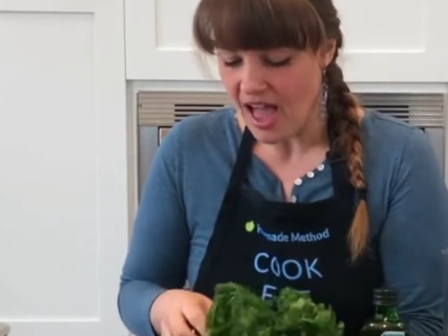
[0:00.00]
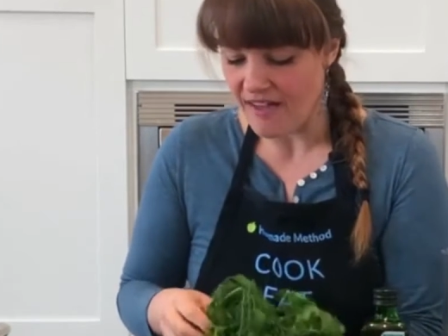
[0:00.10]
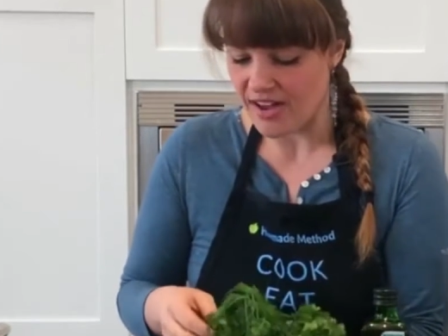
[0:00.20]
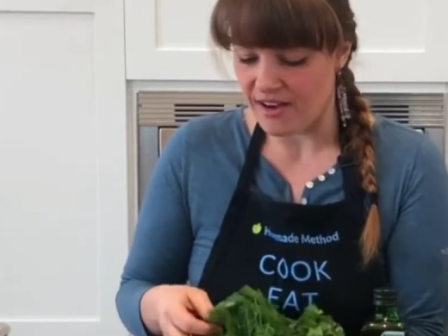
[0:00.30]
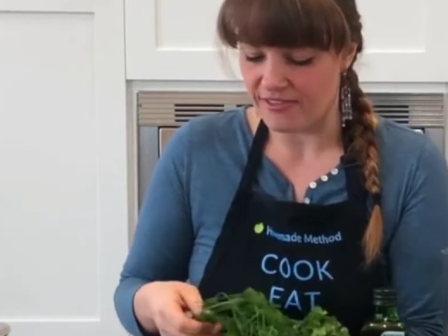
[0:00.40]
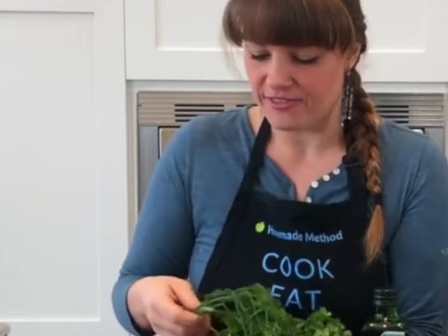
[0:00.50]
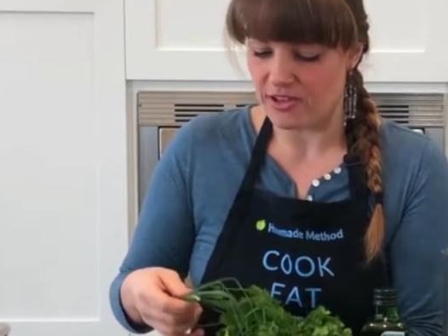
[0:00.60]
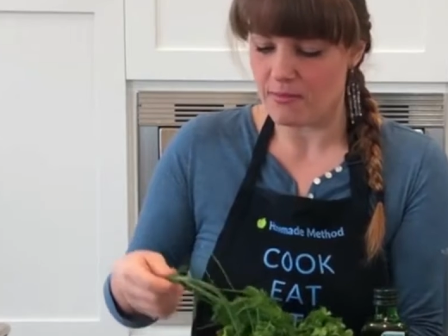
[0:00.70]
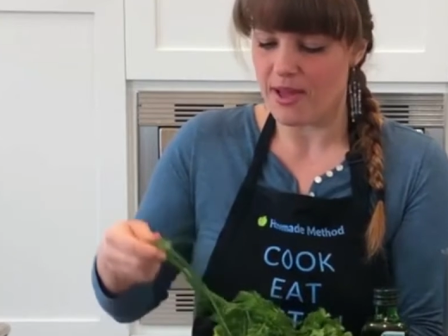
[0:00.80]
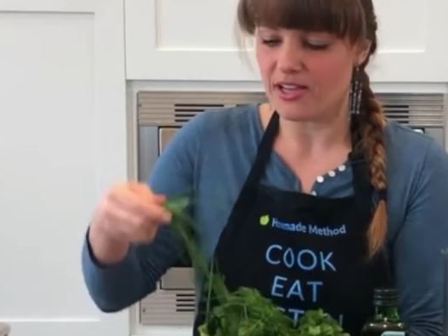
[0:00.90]
I've got a
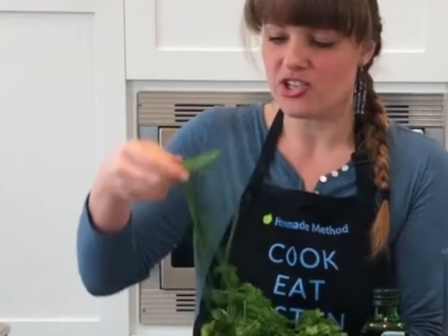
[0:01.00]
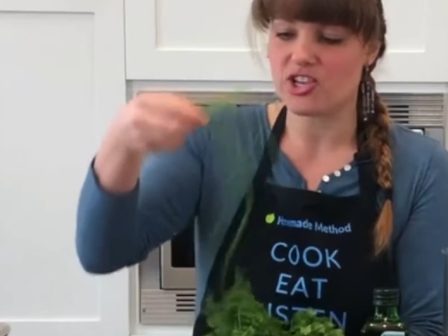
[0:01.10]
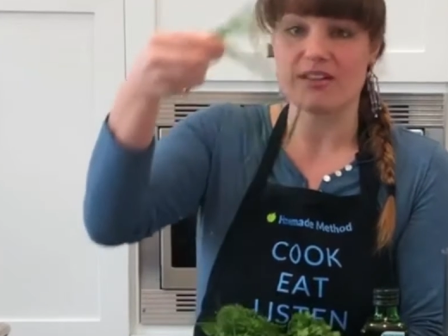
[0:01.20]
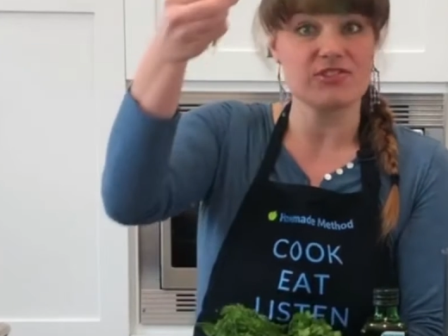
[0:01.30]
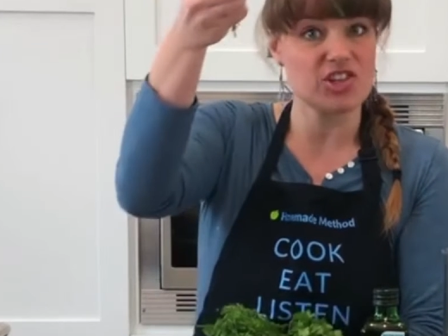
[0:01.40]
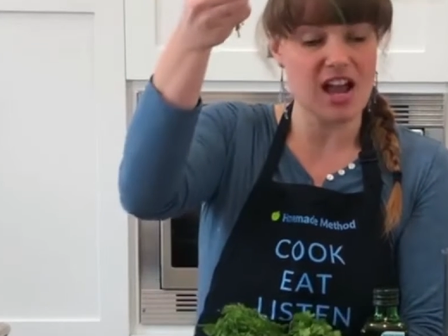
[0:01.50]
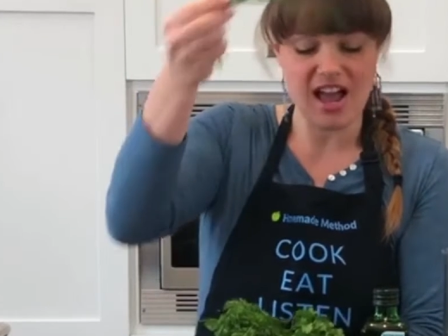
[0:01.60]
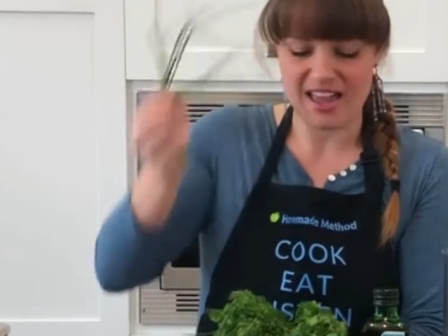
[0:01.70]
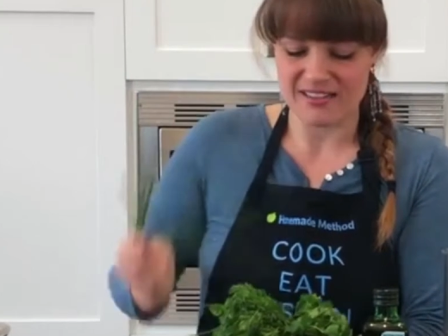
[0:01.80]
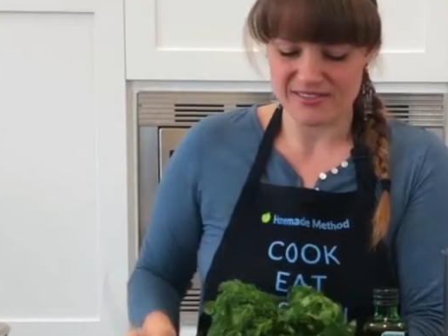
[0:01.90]
full bunch of
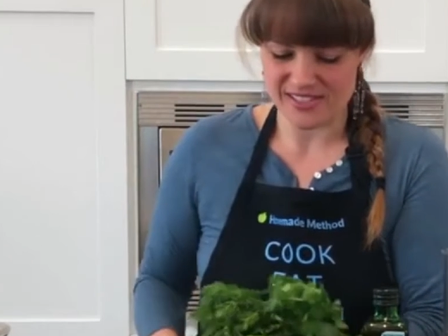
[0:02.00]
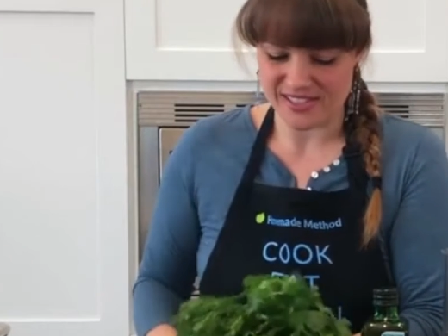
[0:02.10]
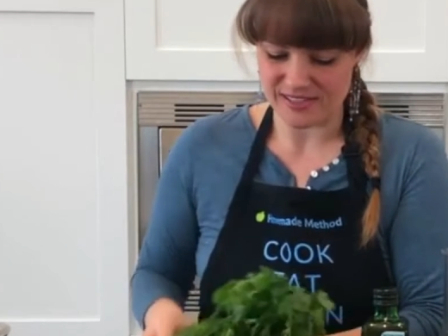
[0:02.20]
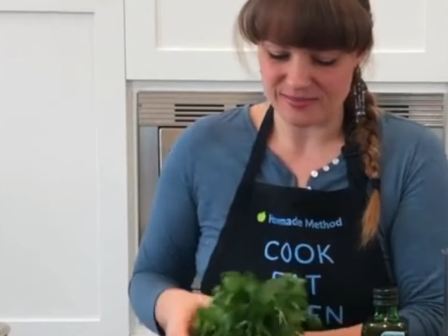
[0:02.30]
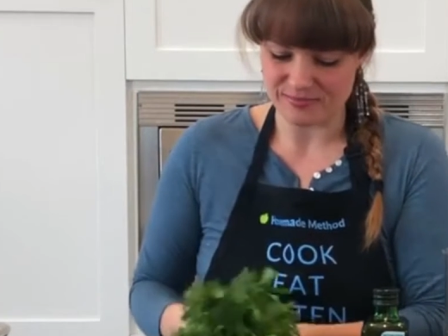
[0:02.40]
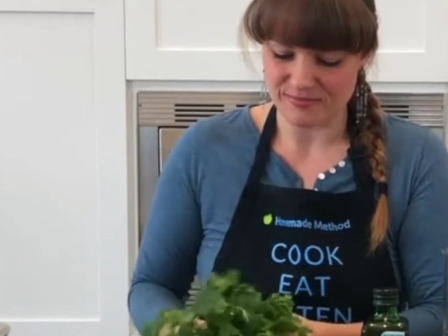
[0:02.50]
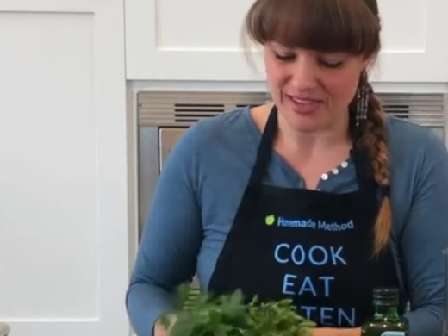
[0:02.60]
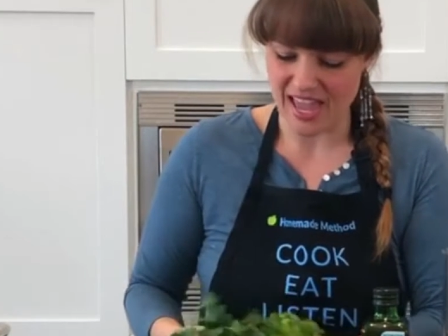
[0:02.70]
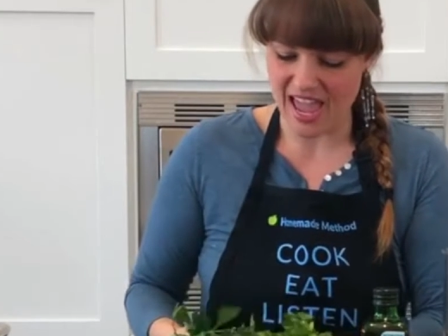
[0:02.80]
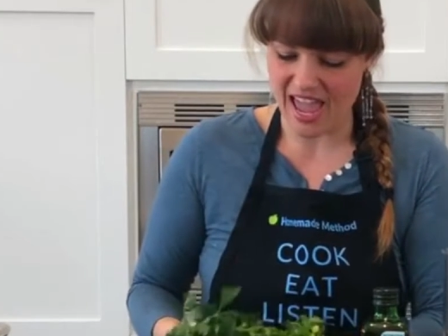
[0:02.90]
chives,
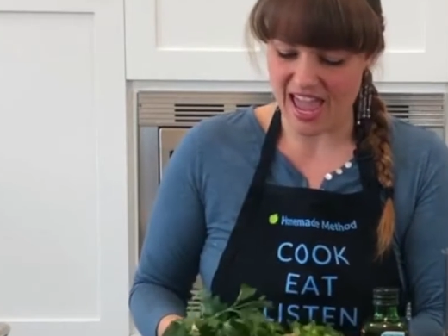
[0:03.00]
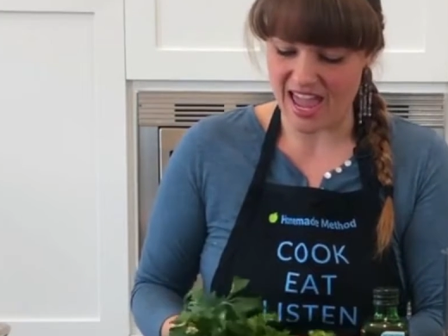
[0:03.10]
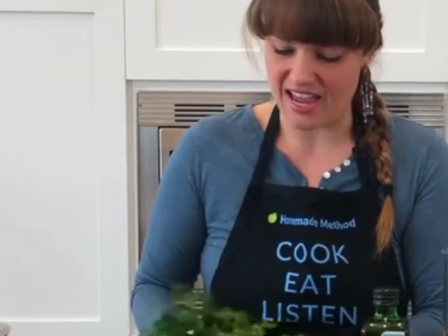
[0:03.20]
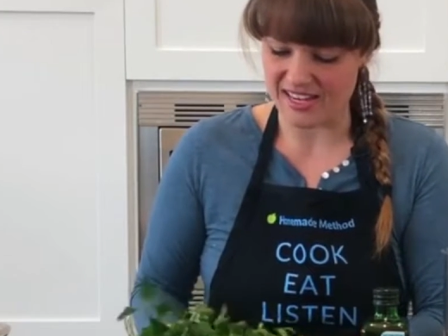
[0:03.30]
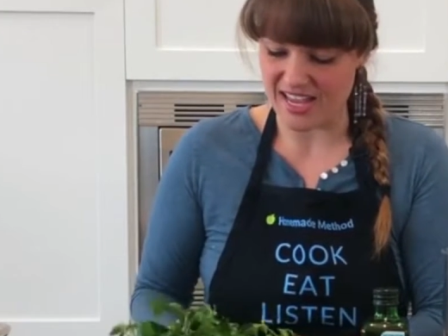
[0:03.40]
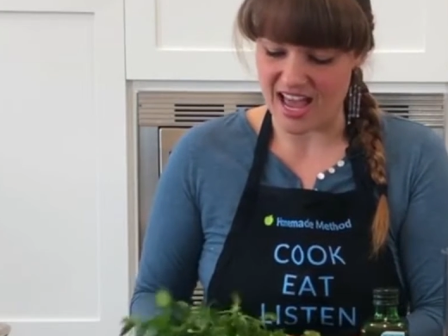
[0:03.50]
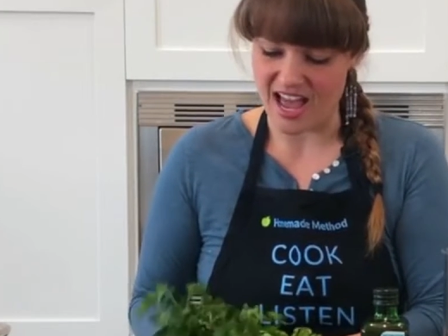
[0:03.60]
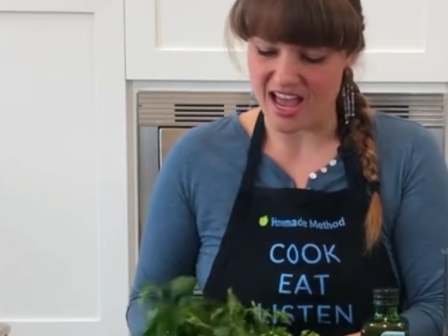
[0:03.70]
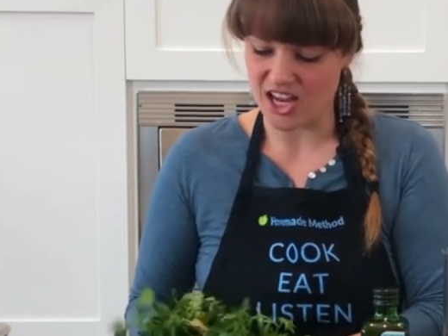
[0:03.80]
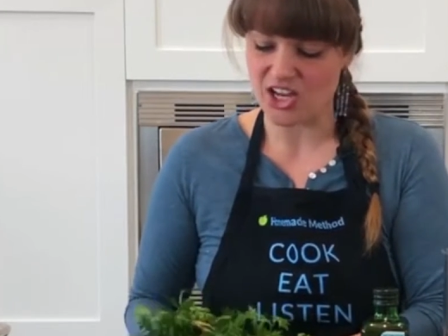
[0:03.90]
and
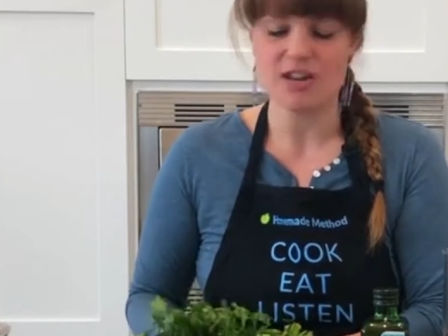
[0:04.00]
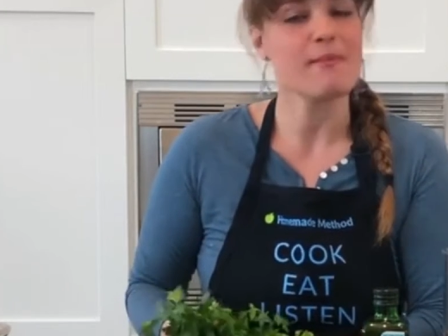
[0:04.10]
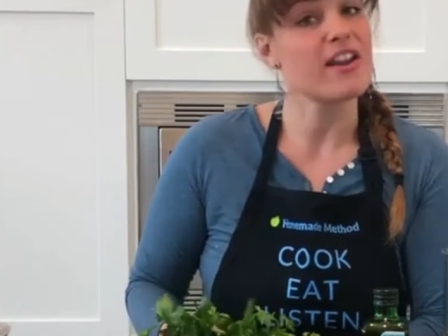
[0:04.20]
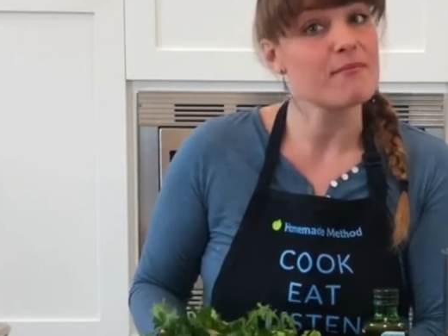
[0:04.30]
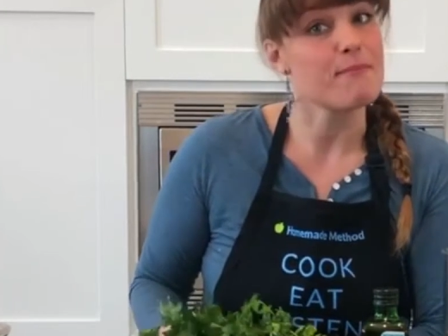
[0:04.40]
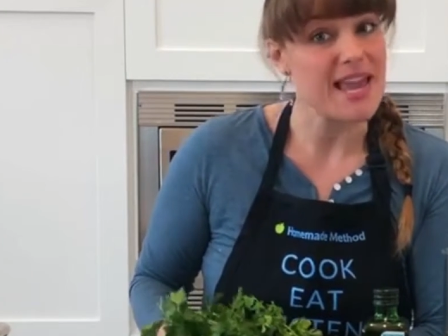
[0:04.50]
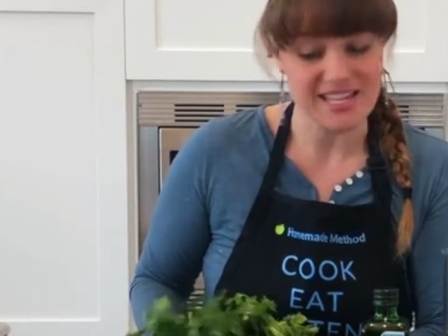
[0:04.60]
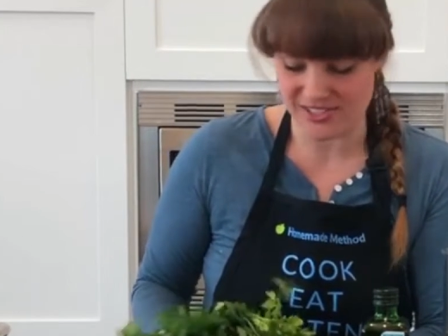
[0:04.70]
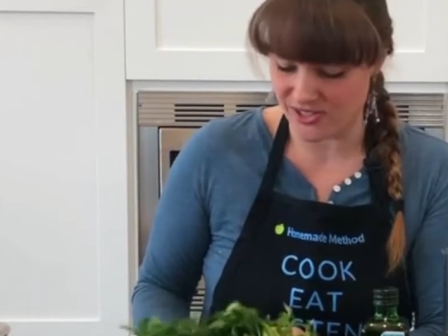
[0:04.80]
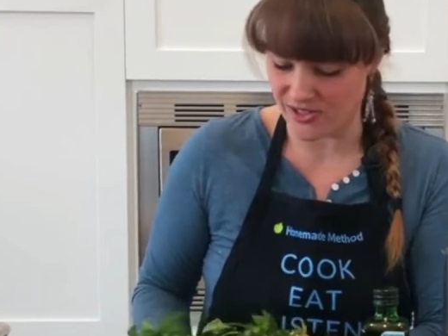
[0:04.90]
a good amount of
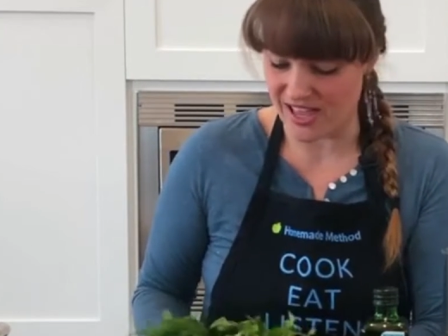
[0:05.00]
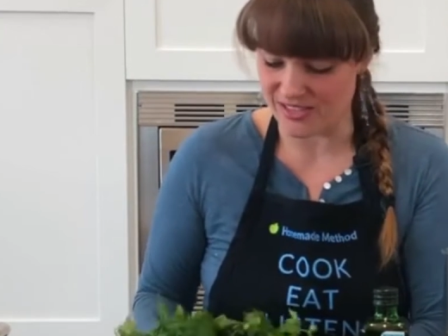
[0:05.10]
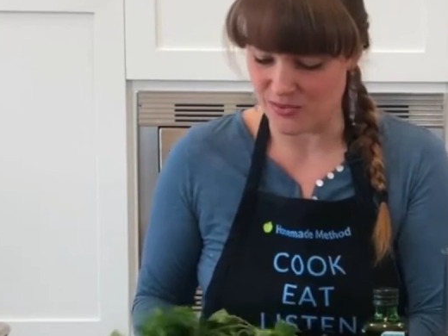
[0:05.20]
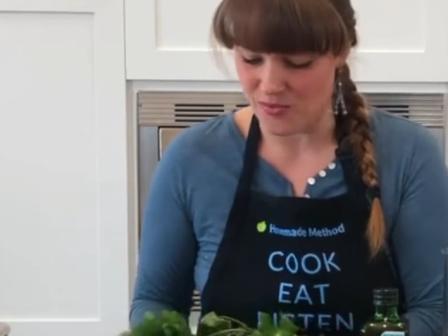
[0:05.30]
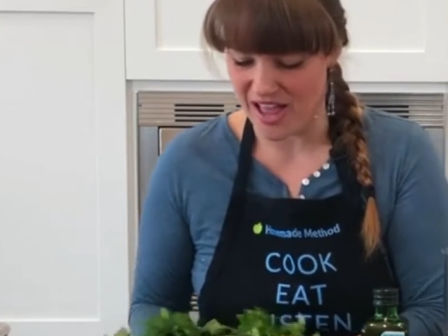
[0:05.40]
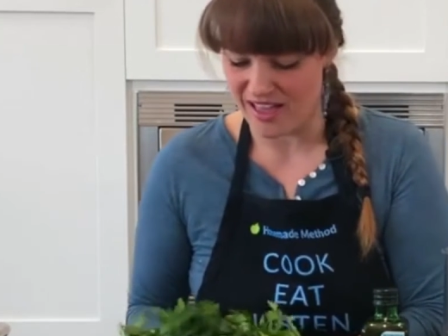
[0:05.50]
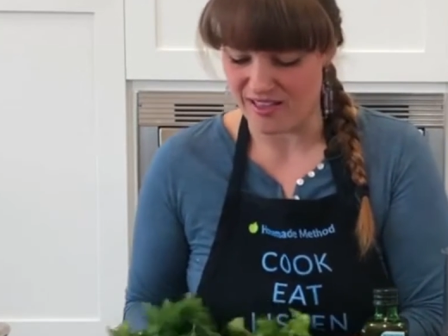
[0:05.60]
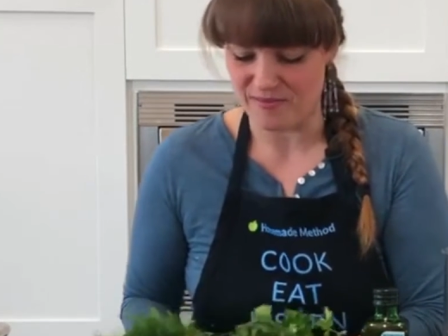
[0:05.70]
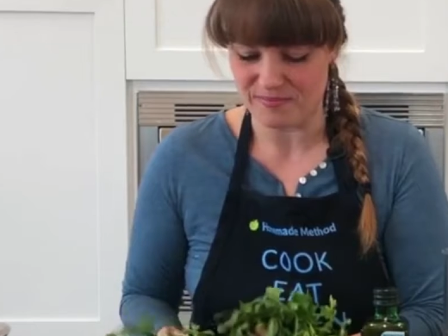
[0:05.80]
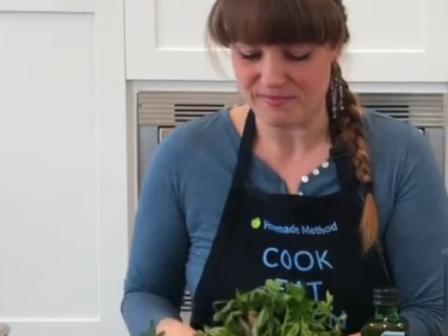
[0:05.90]
basil as well.